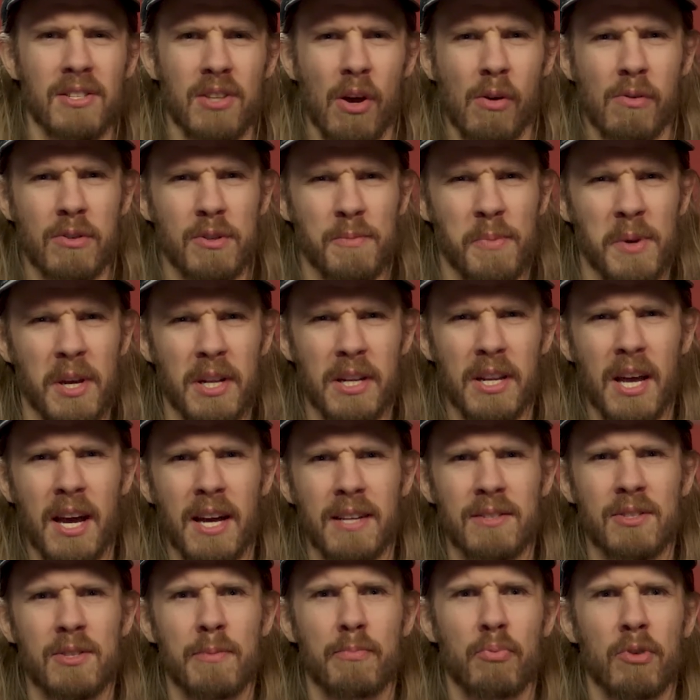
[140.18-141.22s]
always been
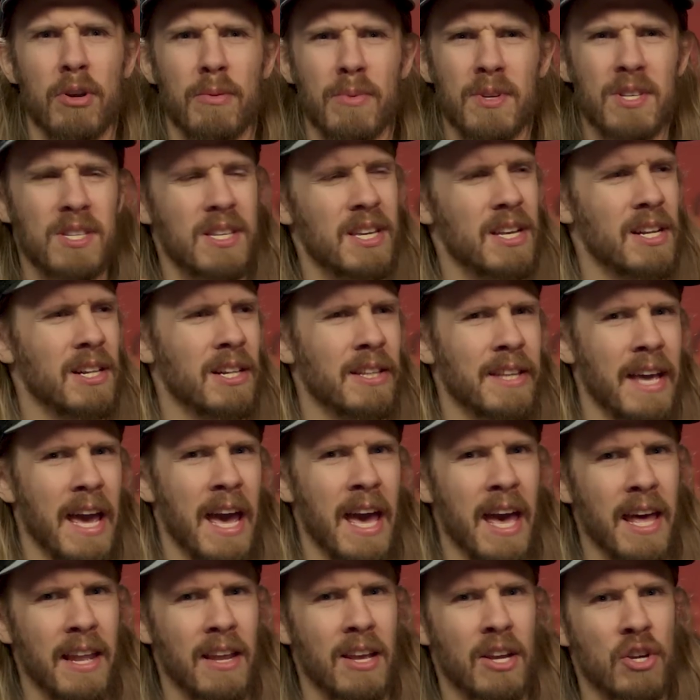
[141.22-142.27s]
supremely skilled
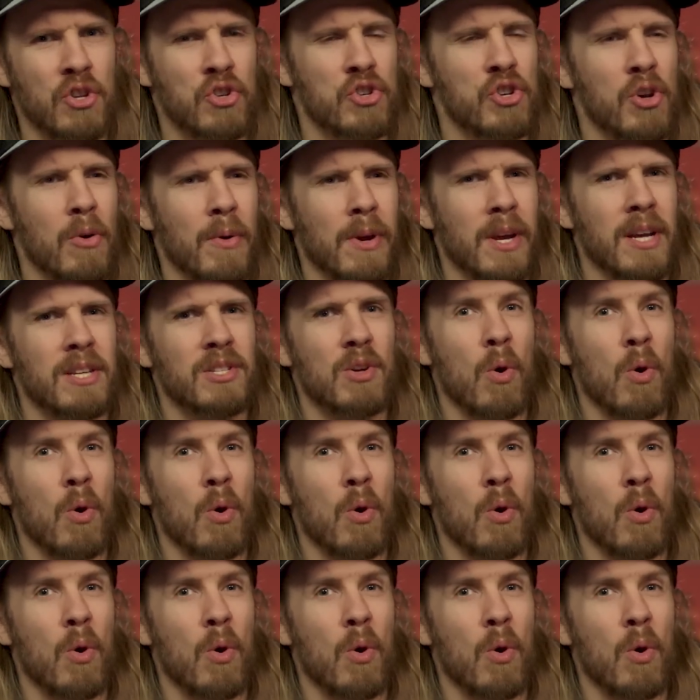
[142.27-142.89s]
at showing us a